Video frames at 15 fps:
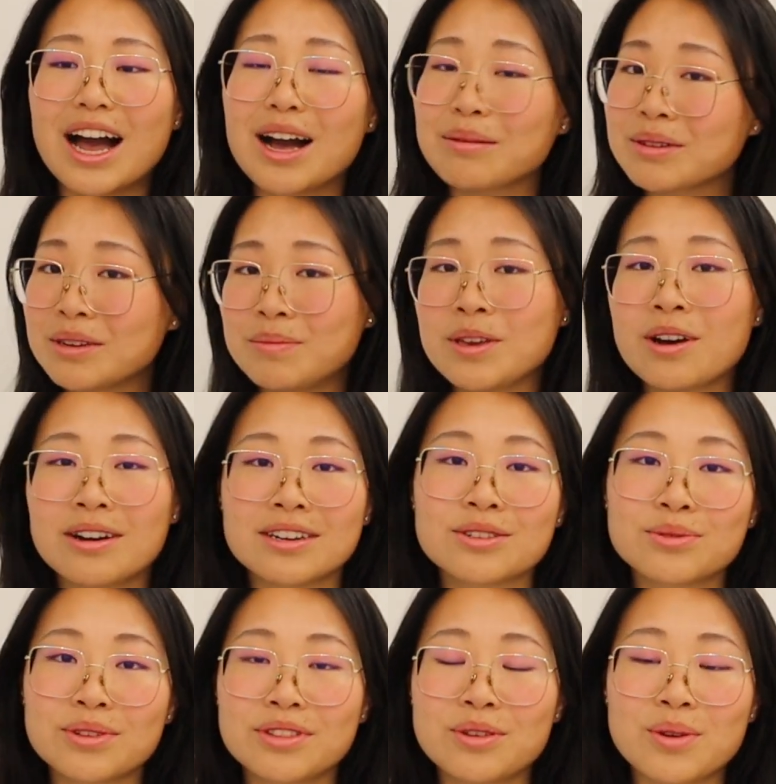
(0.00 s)
I'm gonna be
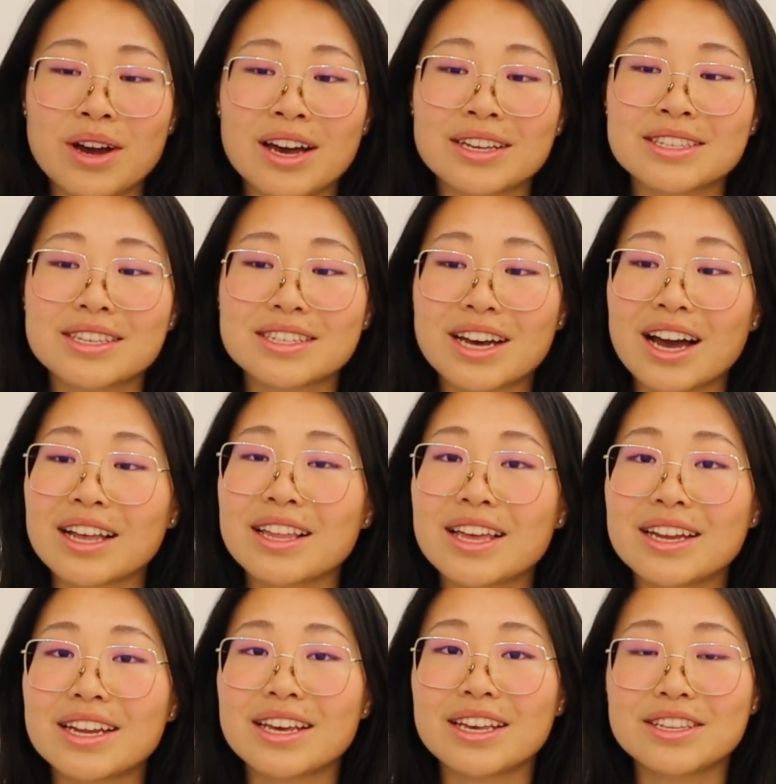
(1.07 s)
honest with you guys,
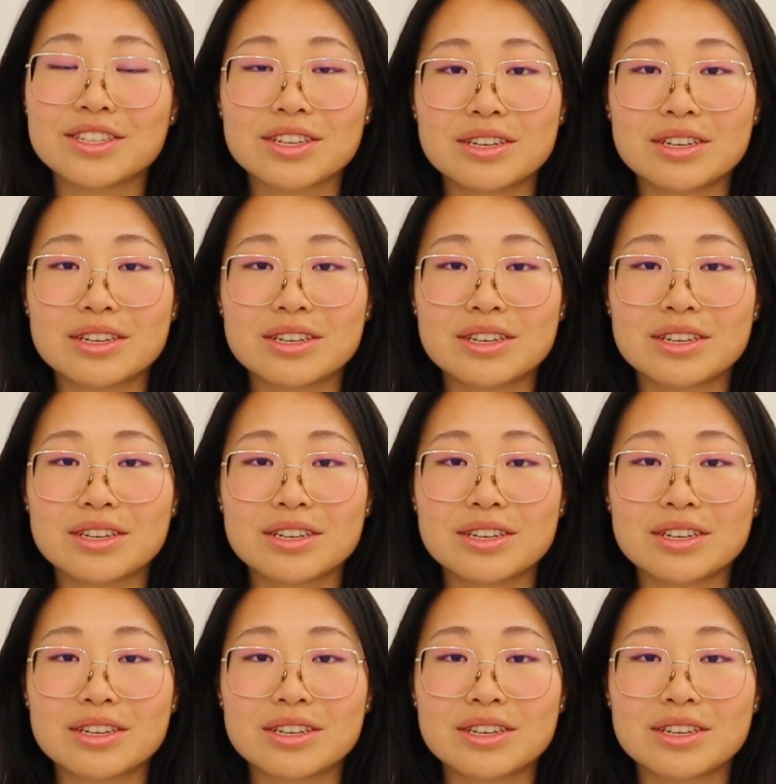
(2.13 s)
Thailand is